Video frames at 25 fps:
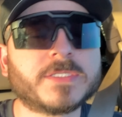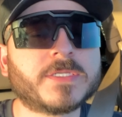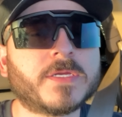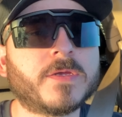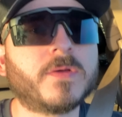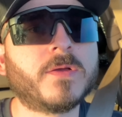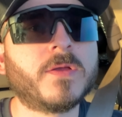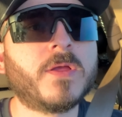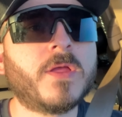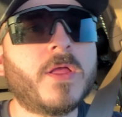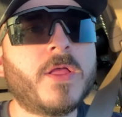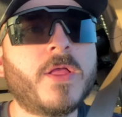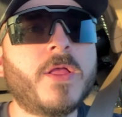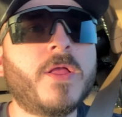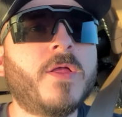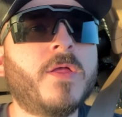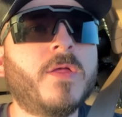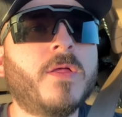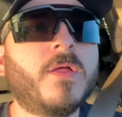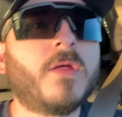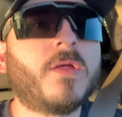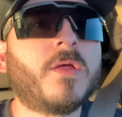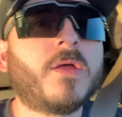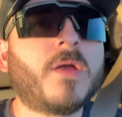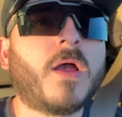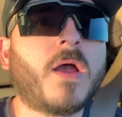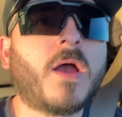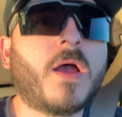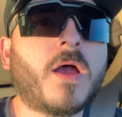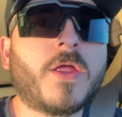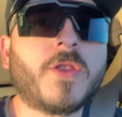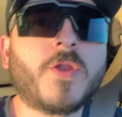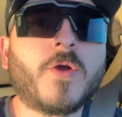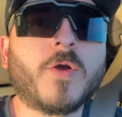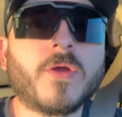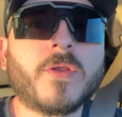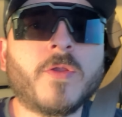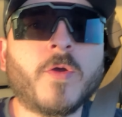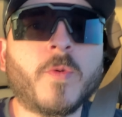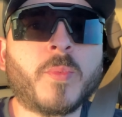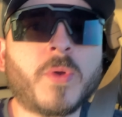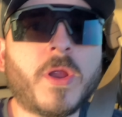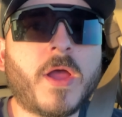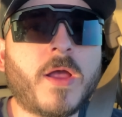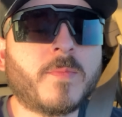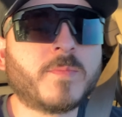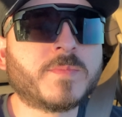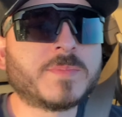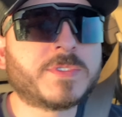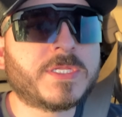So no
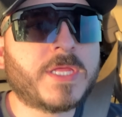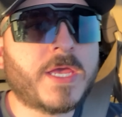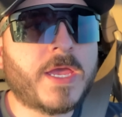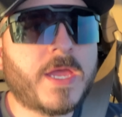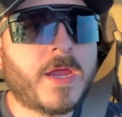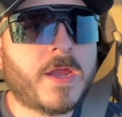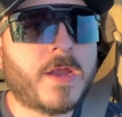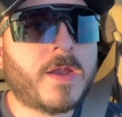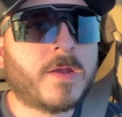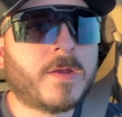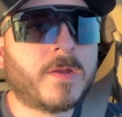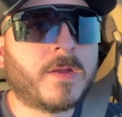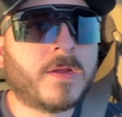problems there.